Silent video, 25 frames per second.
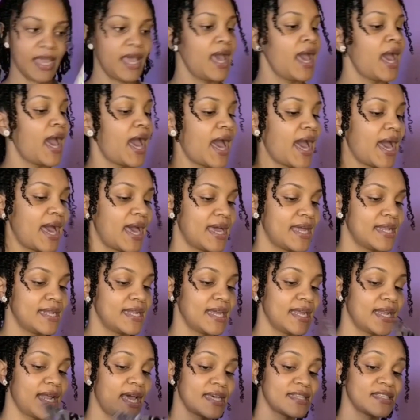and it
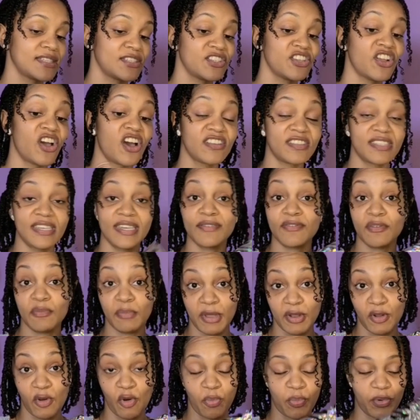has not even been
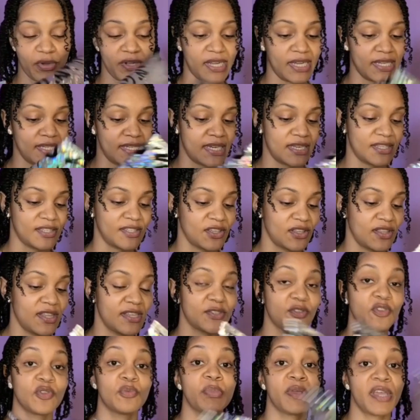opened as yet so this will
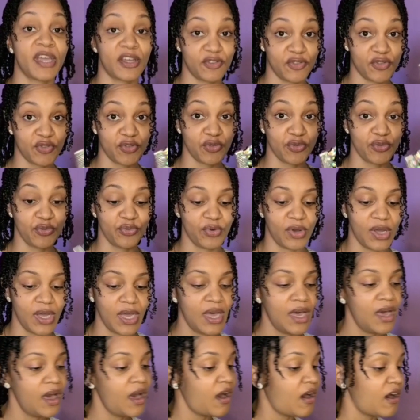be a true
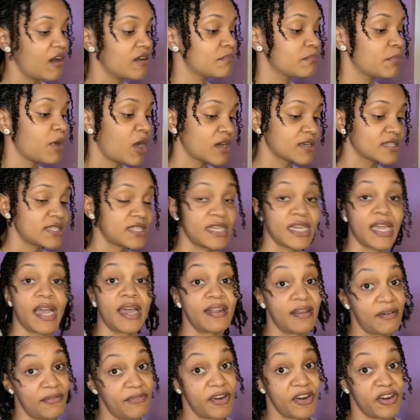unboxing and a
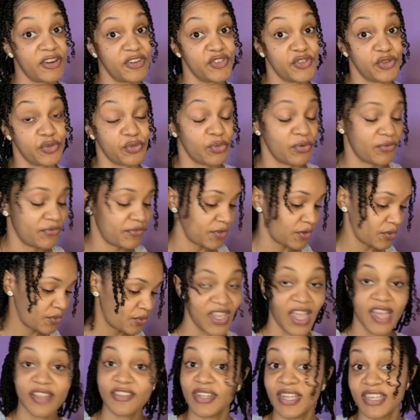very true review so
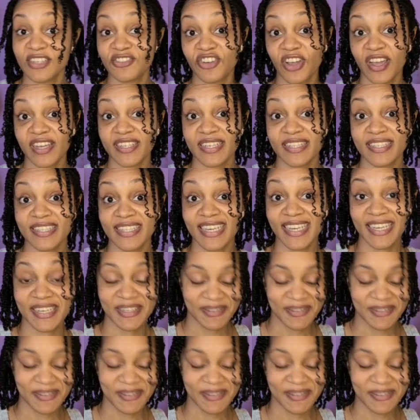let's try it and see